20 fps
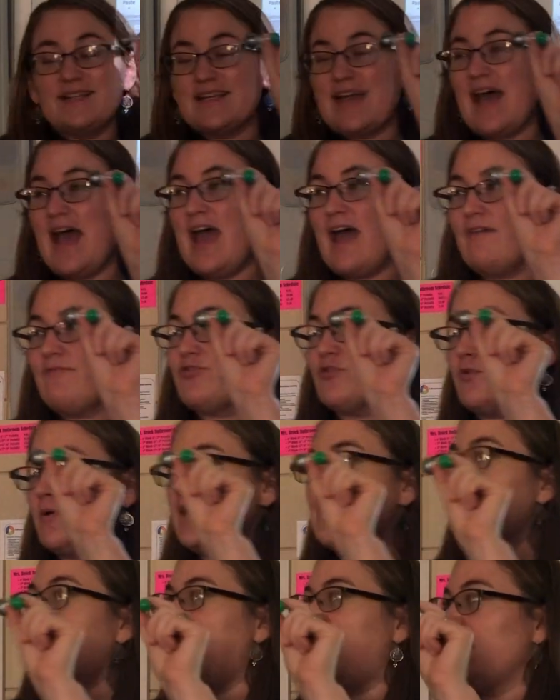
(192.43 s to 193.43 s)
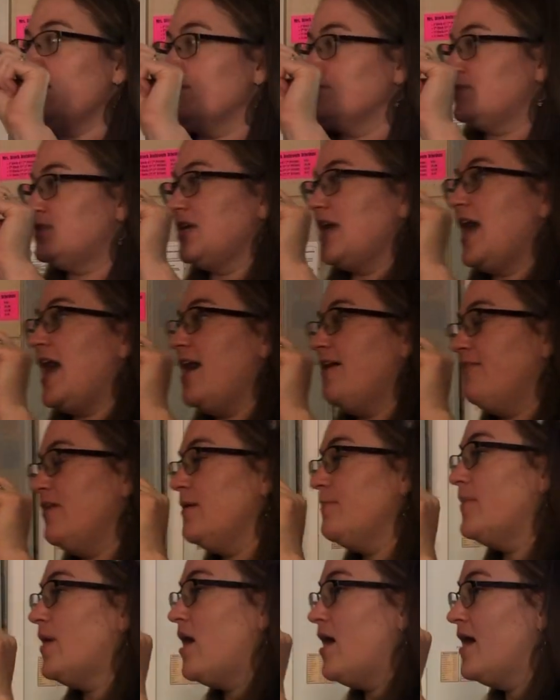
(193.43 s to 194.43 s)
to have three atoms. To have a
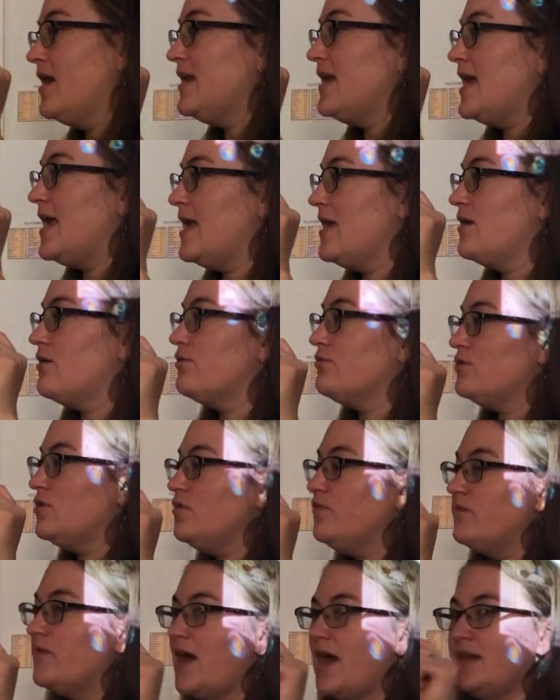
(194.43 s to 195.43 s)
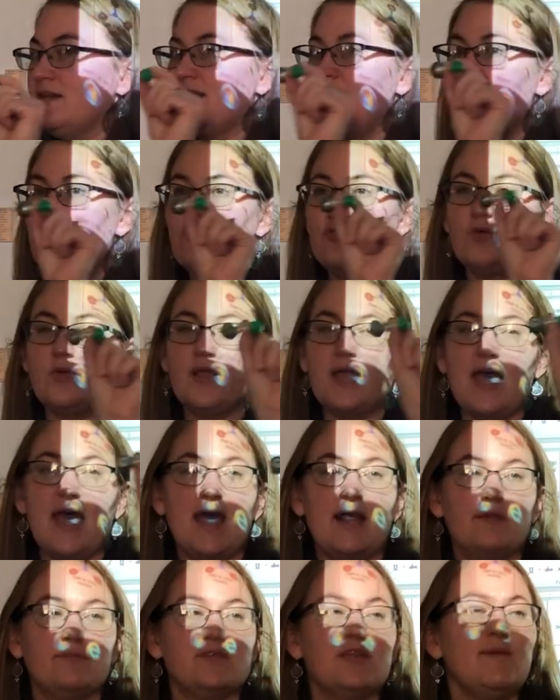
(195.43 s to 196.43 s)
bond angle, you've got to have three
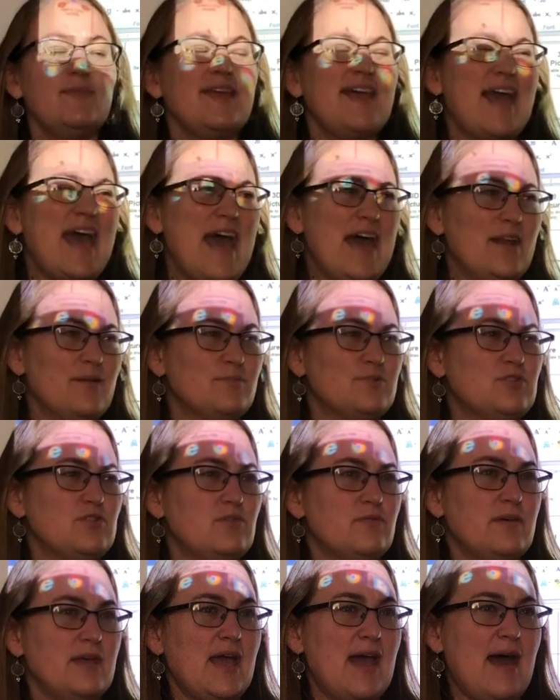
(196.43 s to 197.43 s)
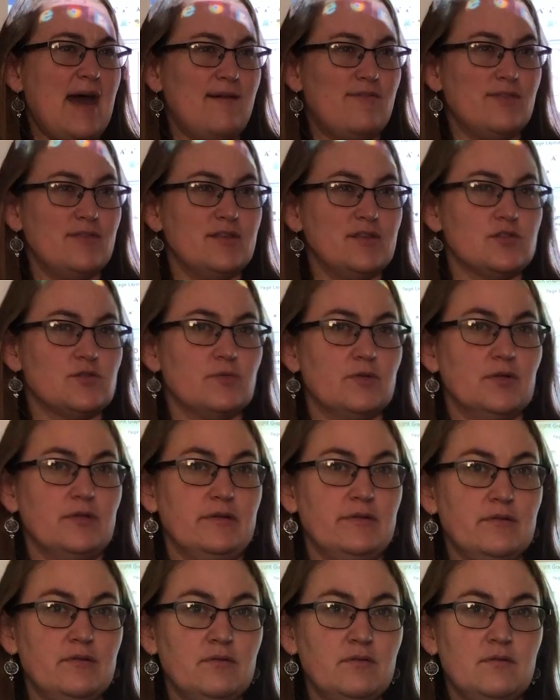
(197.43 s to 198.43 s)
atoms. How many atoms do we have in this one?
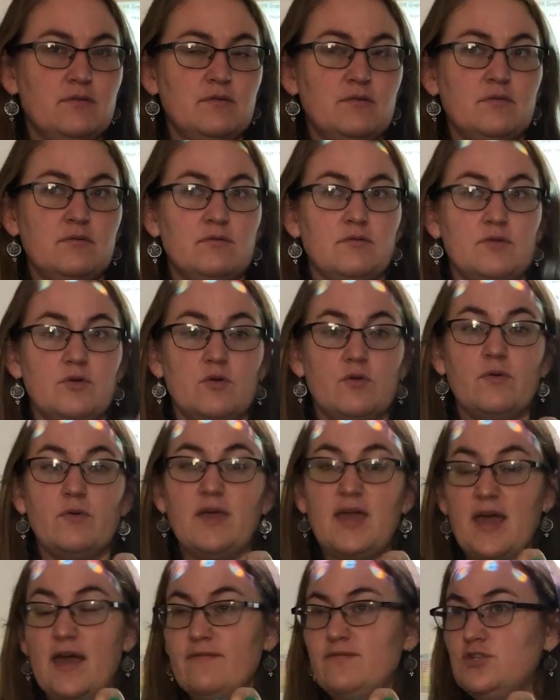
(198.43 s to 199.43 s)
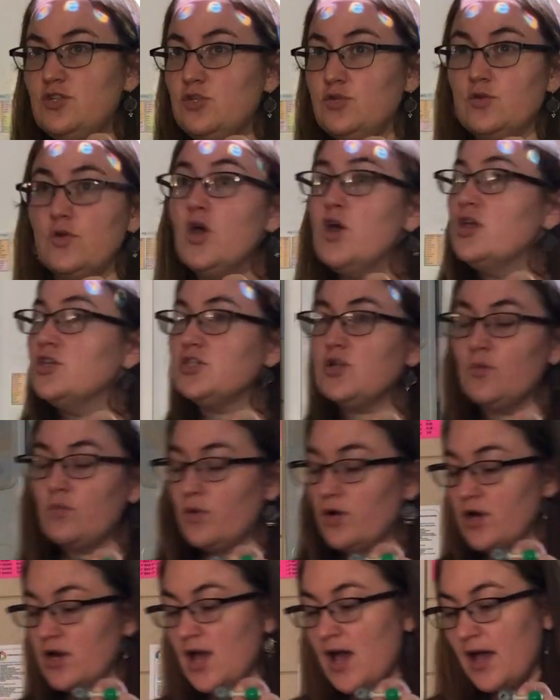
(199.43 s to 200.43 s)
We have two. So
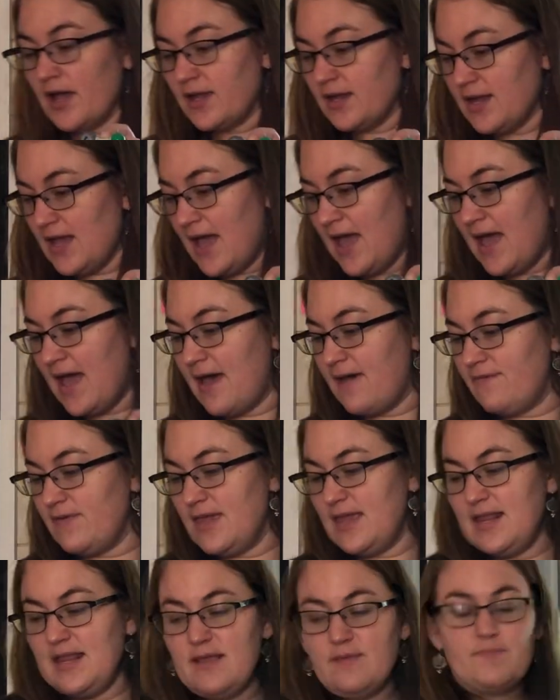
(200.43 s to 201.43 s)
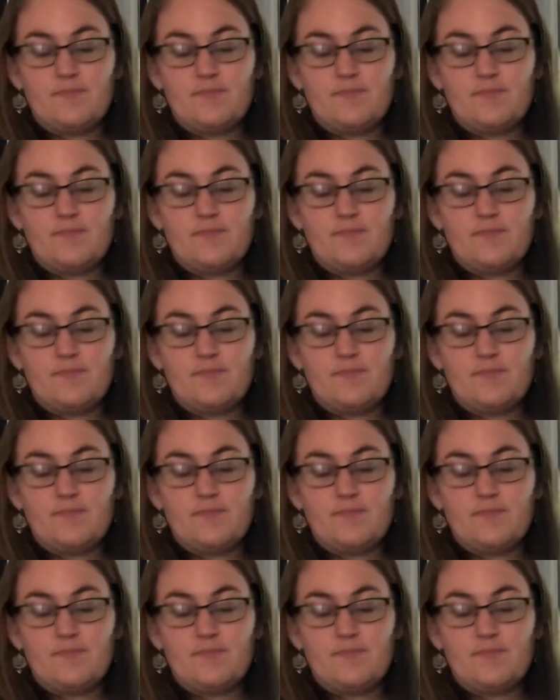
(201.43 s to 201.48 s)
we're not going to have any